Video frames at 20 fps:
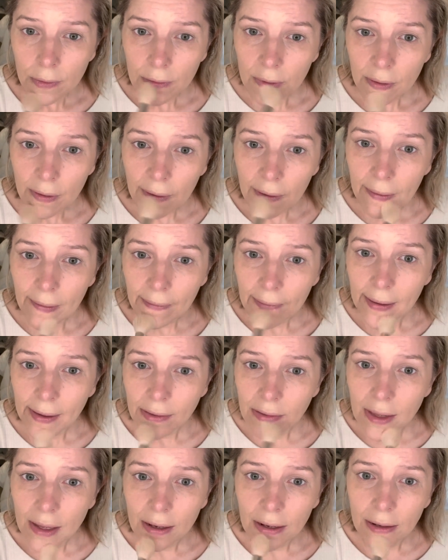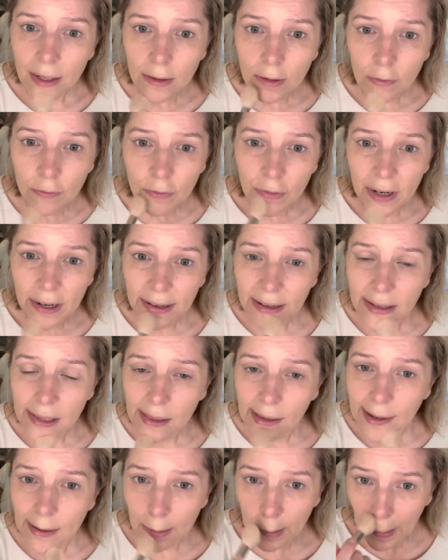Okay, and then very
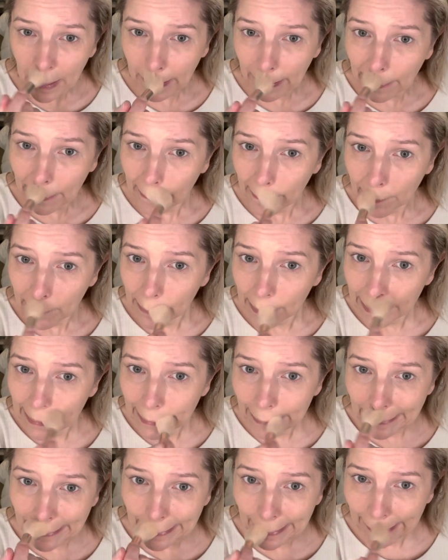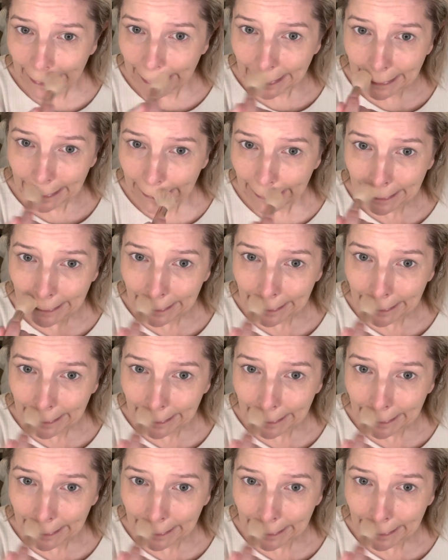lightly blend in